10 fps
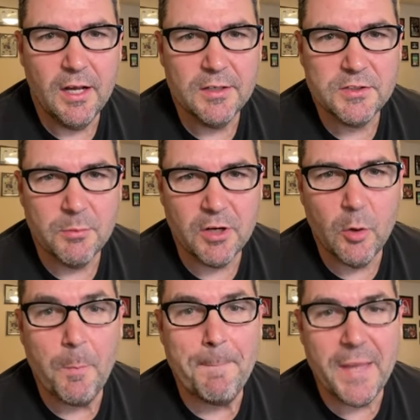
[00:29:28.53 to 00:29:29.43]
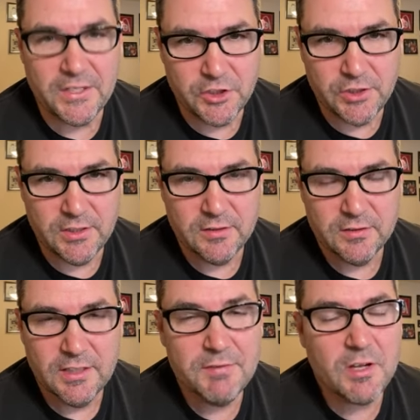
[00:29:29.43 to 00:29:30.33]
So I'm going to go Benji,
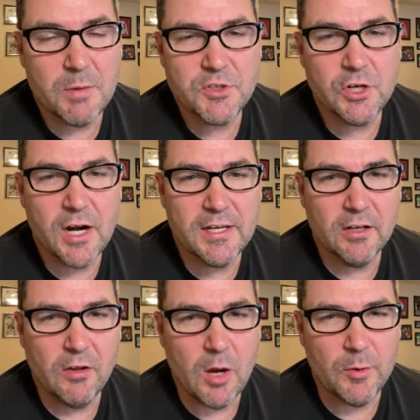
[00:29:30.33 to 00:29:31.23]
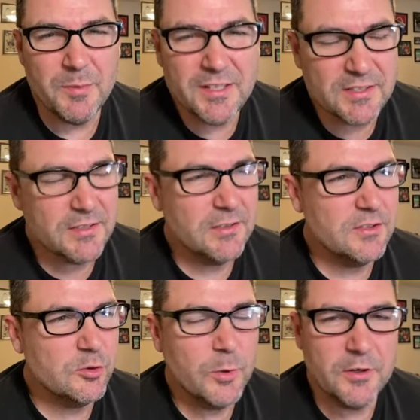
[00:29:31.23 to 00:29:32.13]
even though I'm sure I'd get along with him. And
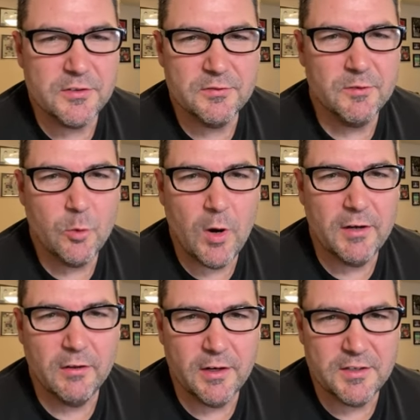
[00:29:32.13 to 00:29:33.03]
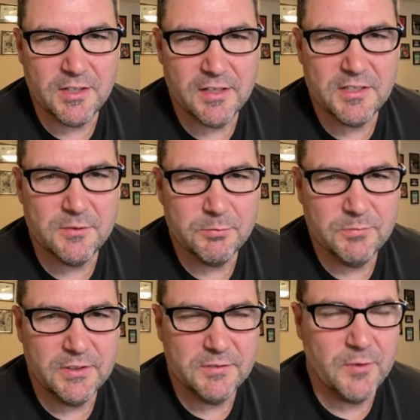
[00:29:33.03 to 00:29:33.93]
his Twitter is quite hilarious. I guess
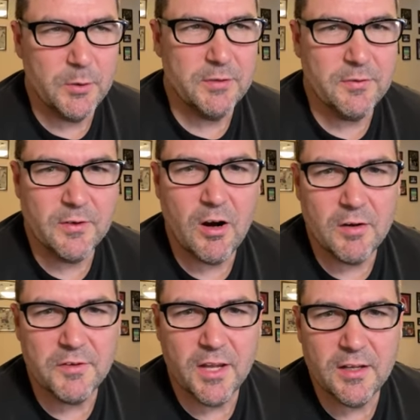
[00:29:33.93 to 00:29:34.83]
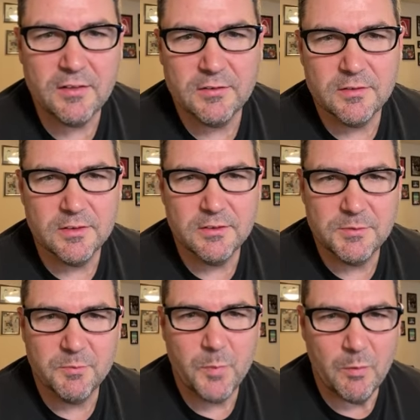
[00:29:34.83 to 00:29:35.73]
he's voting for RFK, or
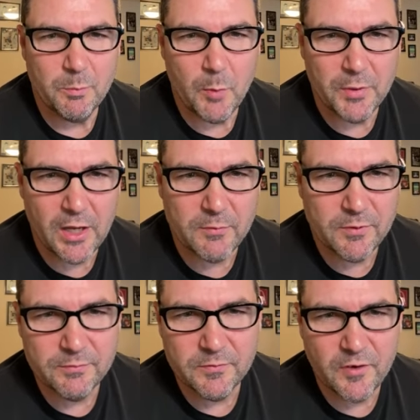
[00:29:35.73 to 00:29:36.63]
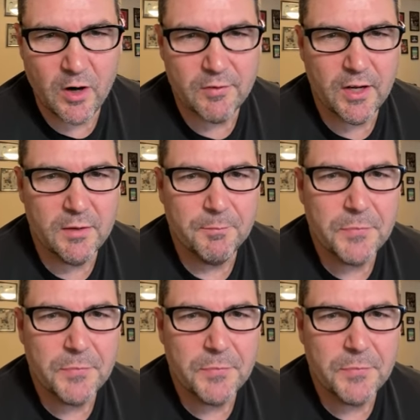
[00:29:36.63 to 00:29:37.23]
he's pumping out for RFK.